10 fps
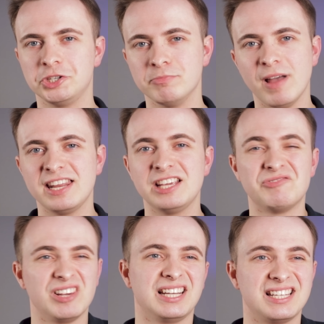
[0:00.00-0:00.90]
which many
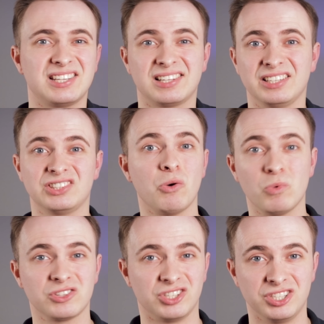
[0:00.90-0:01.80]
realistically don't
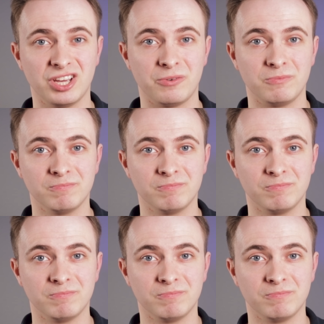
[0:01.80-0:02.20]
want to do.